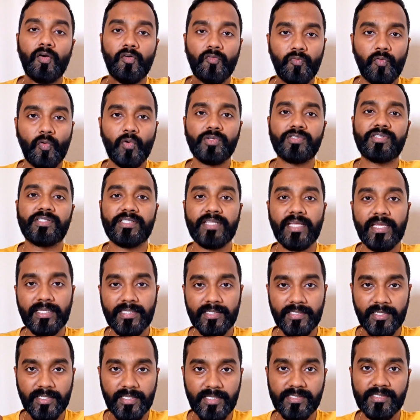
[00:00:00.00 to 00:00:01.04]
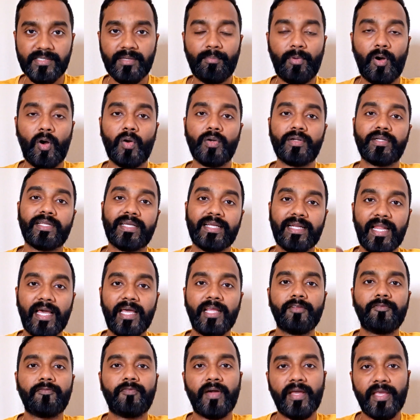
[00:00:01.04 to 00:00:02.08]
Fourth stage is about
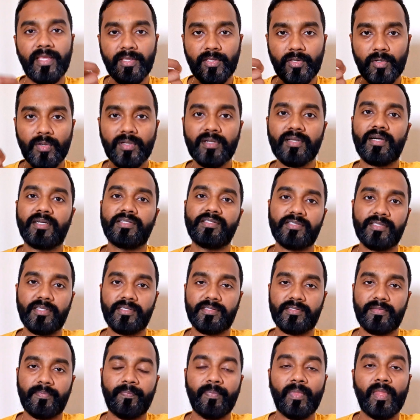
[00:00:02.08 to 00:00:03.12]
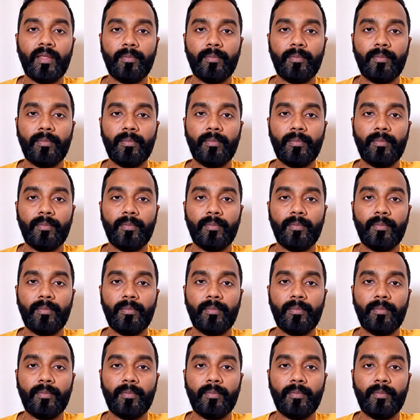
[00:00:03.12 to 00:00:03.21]
clarifying your concerns,